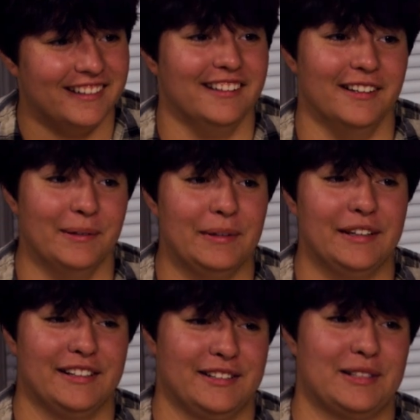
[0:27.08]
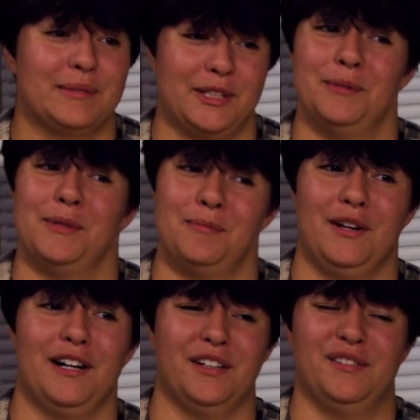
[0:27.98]
Yeah, man, that's something to be
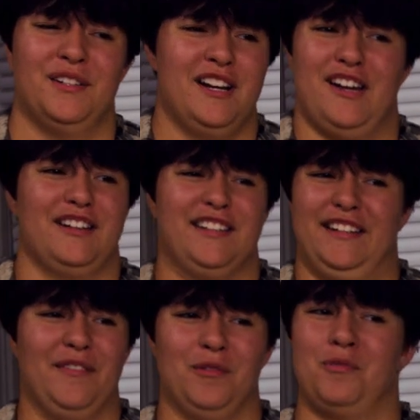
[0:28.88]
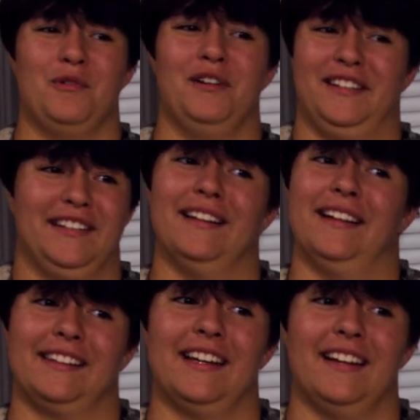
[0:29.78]
proud of. I can never pull anything
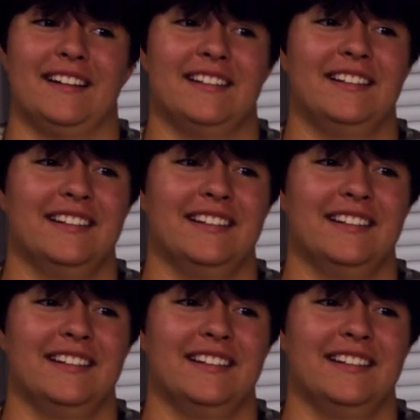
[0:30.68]
like that.